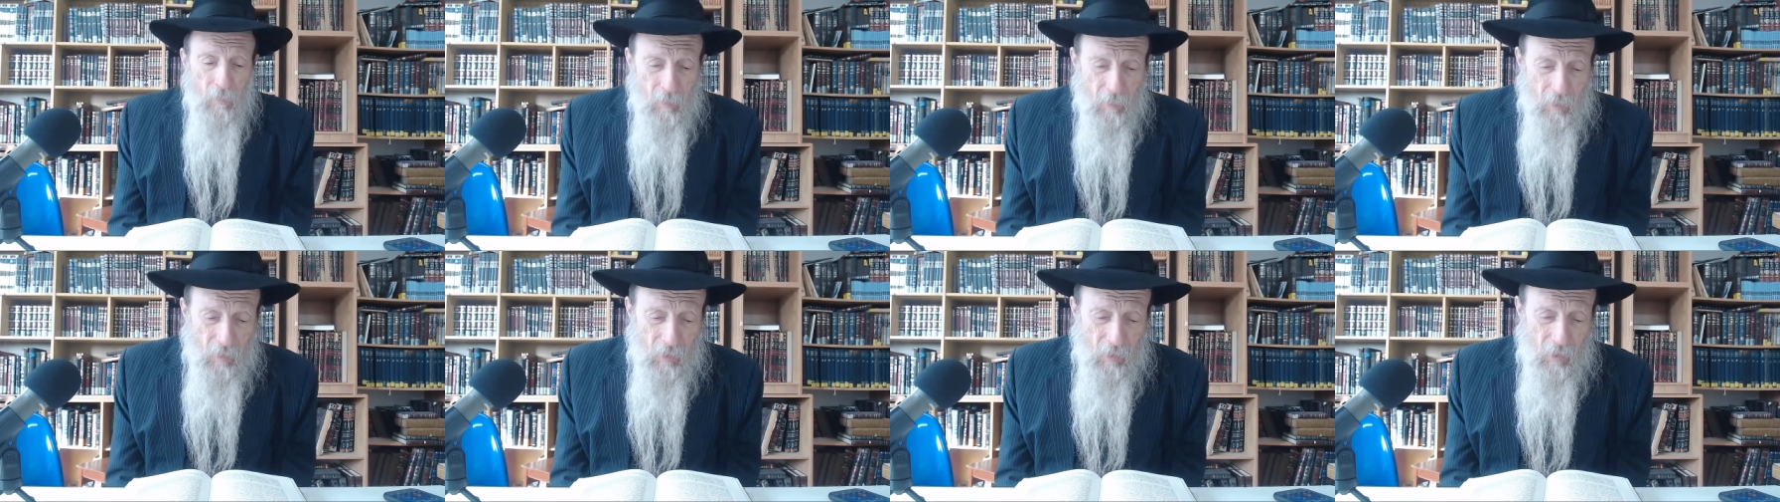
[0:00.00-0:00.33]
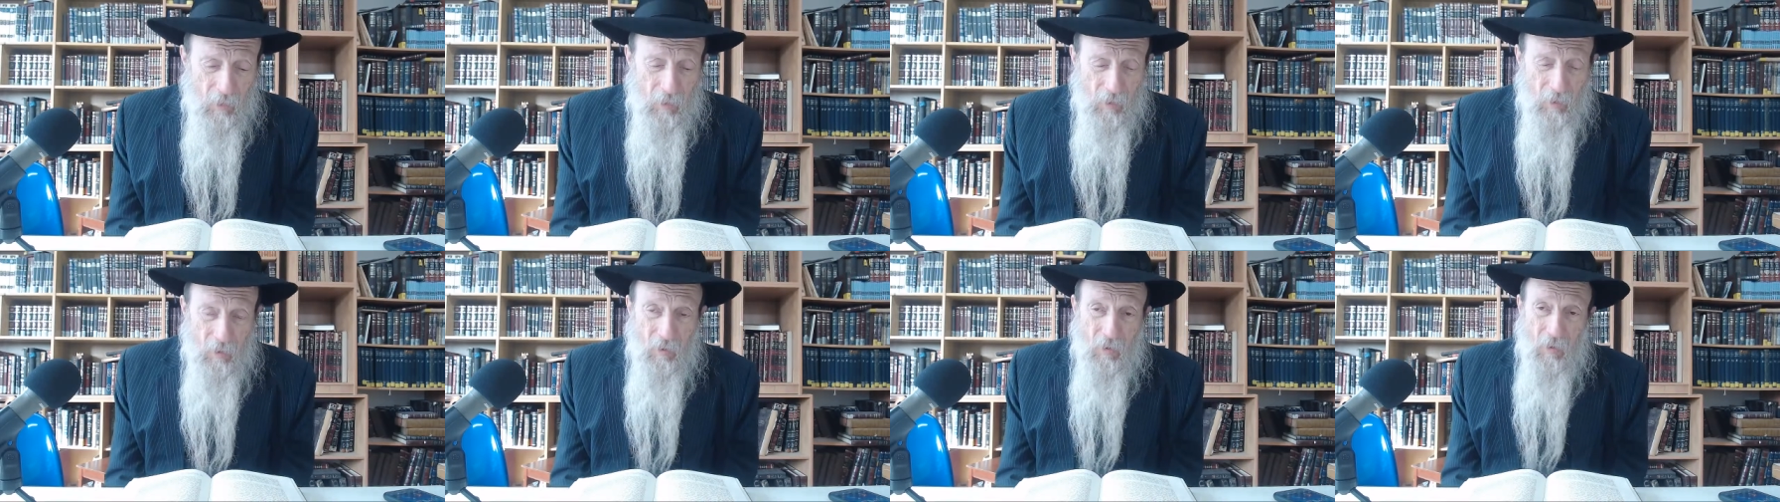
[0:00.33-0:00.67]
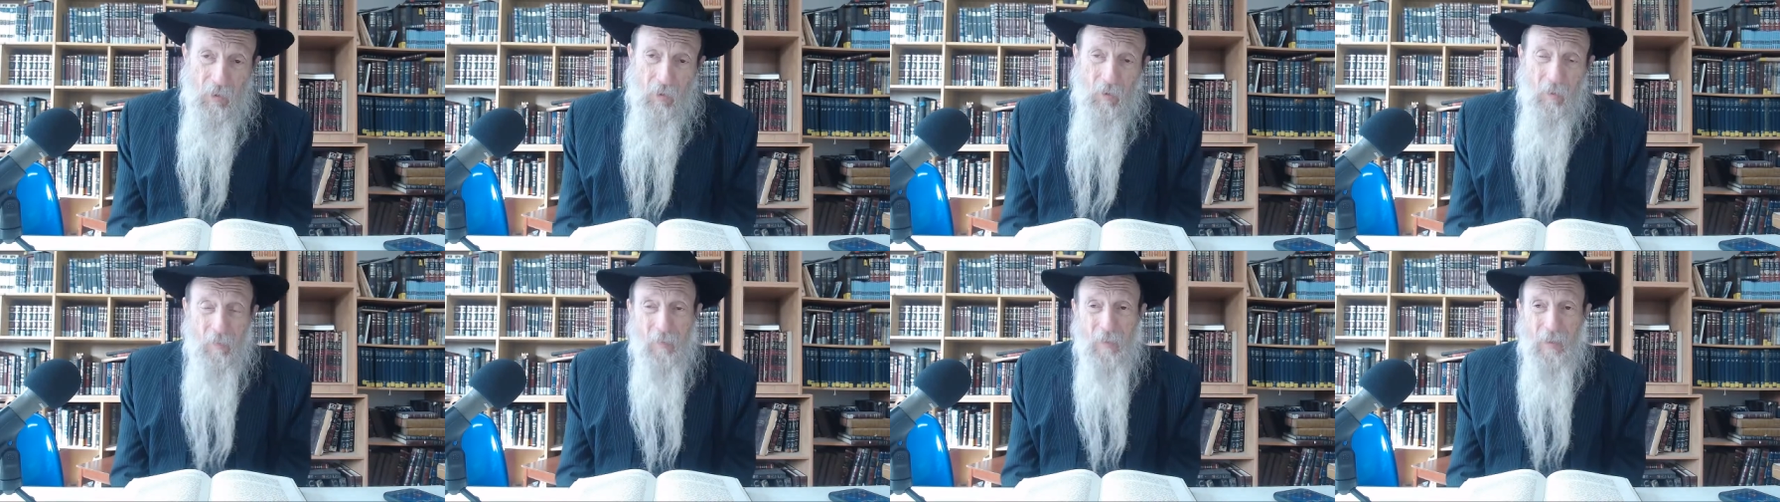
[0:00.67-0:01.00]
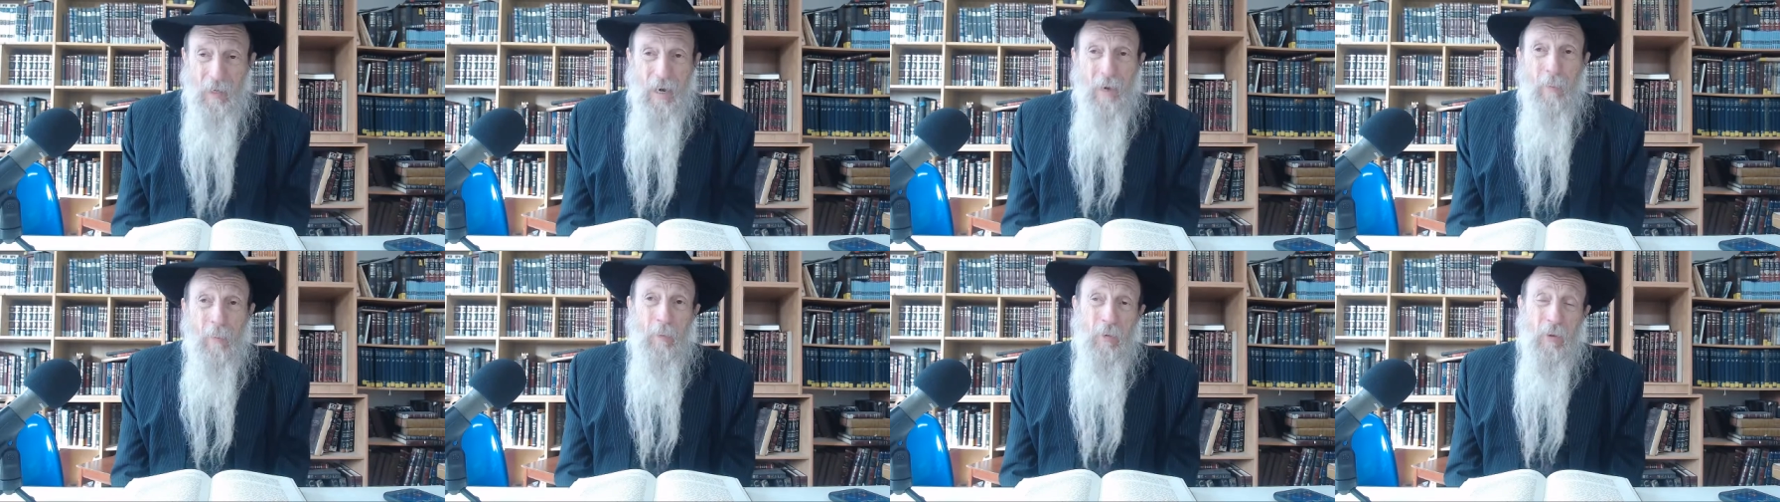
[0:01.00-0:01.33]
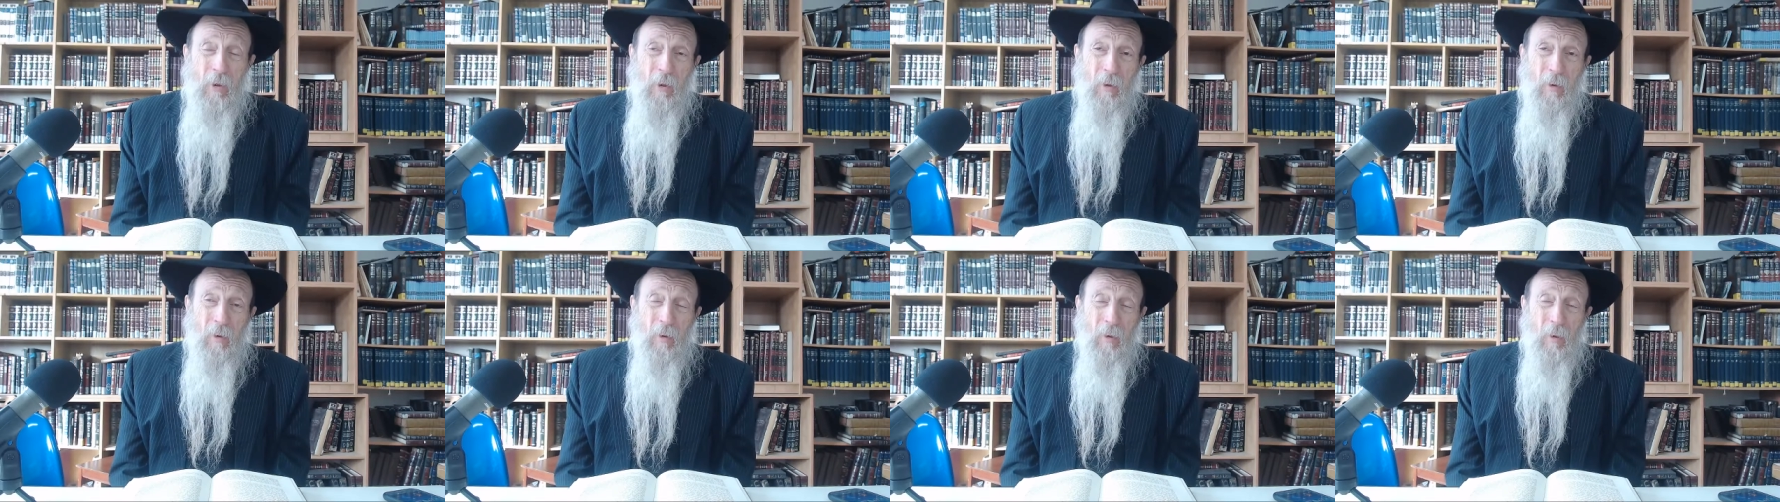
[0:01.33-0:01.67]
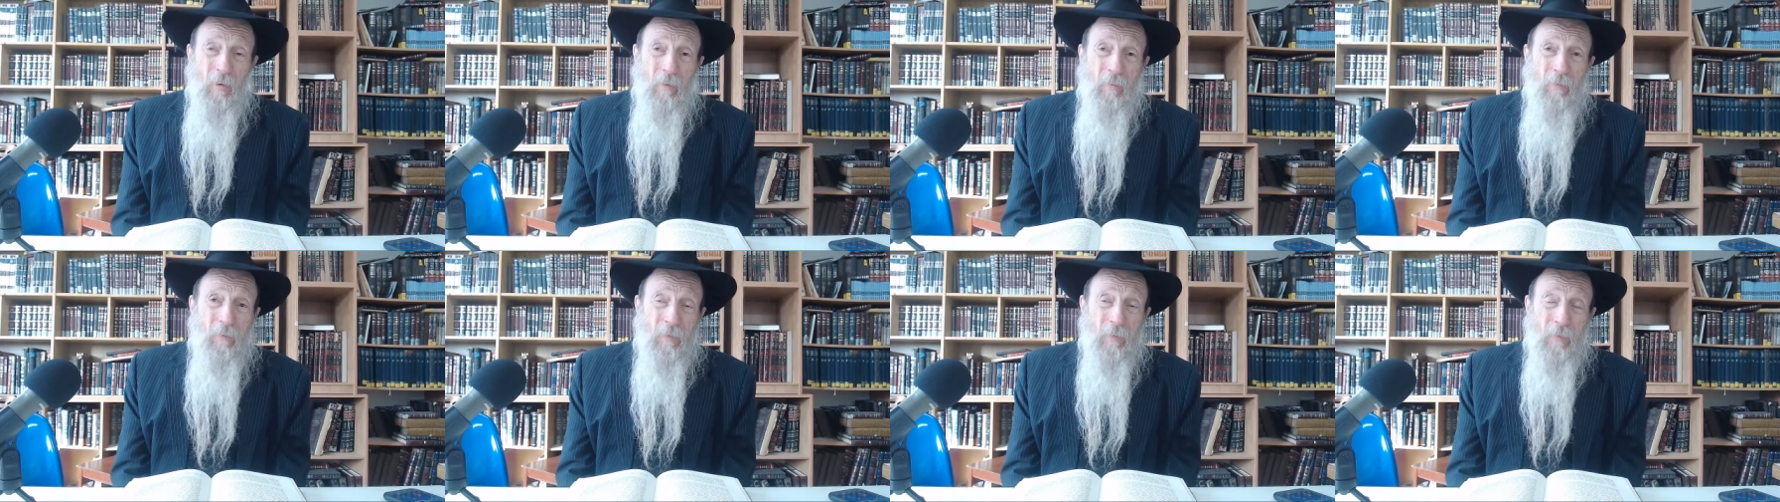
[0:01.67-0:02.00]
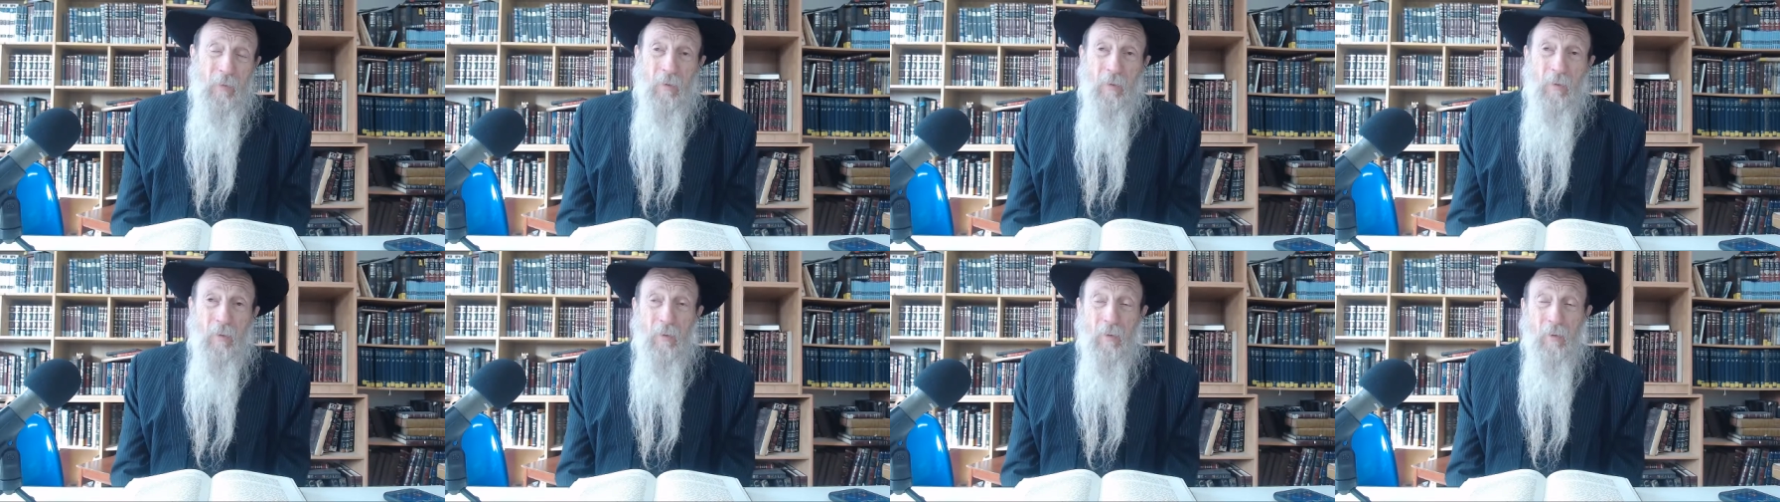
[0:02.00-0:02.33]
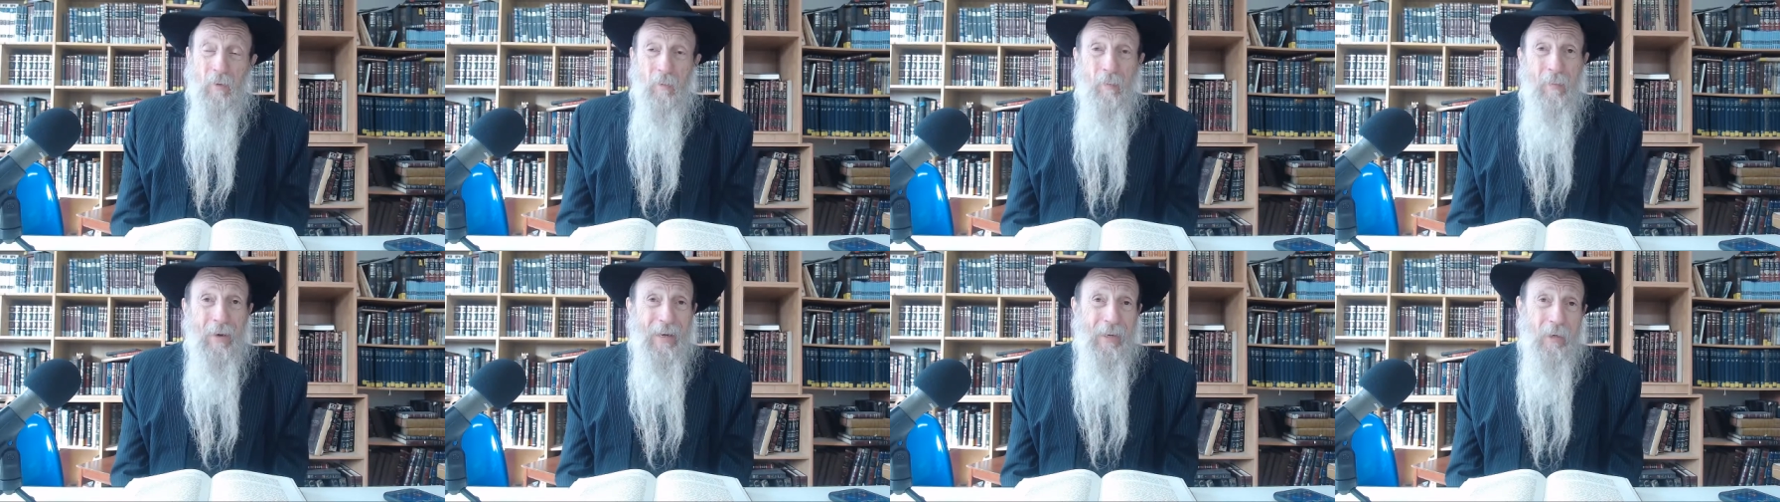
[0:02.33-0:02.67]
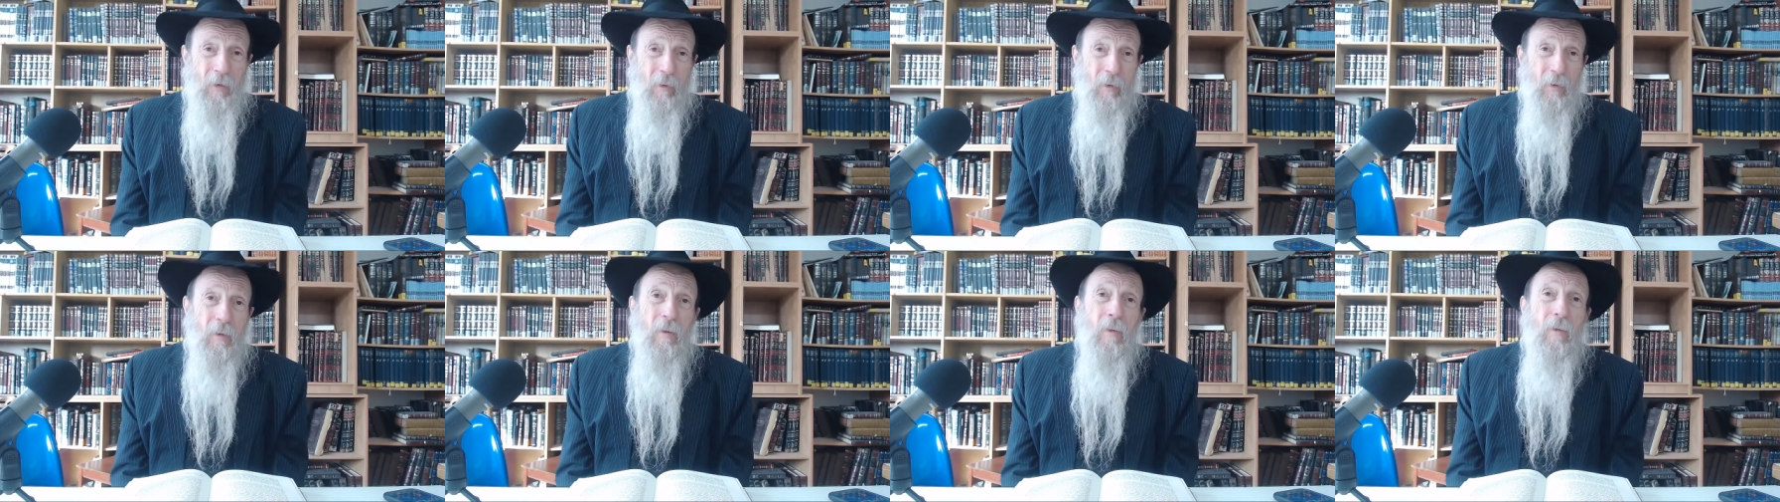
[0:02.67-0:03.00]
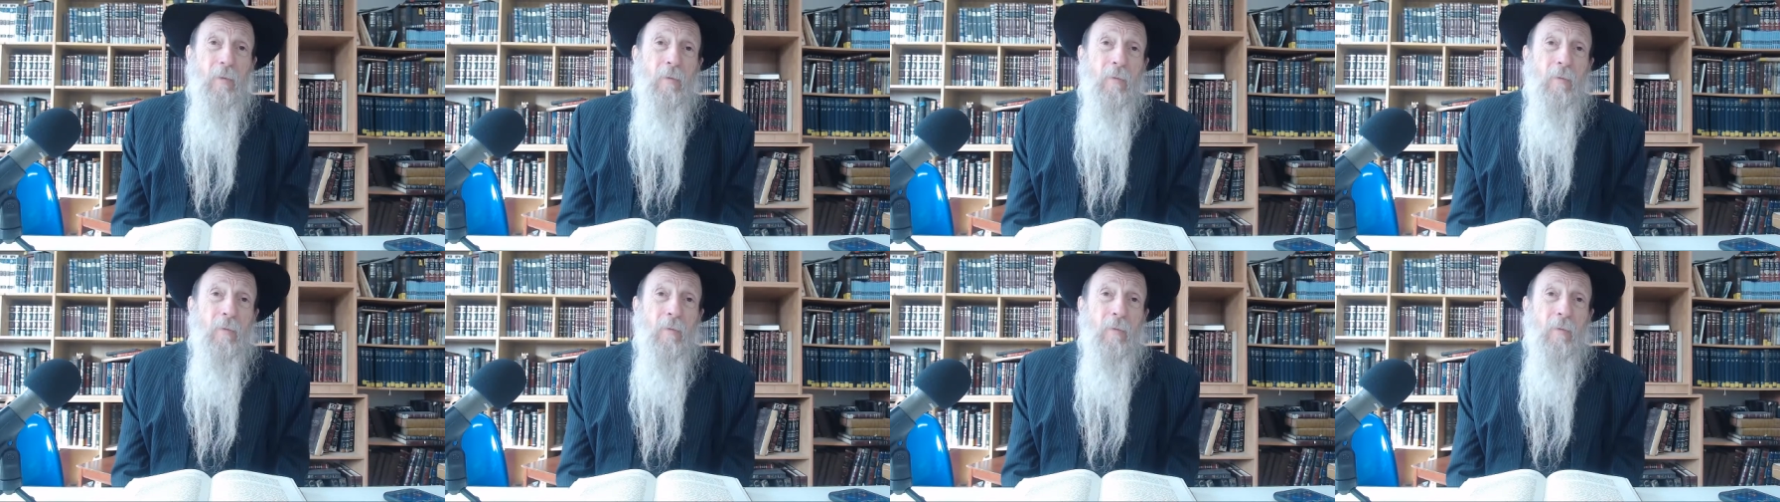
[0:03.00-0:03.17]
This is a, sort of the opposite of uh, modern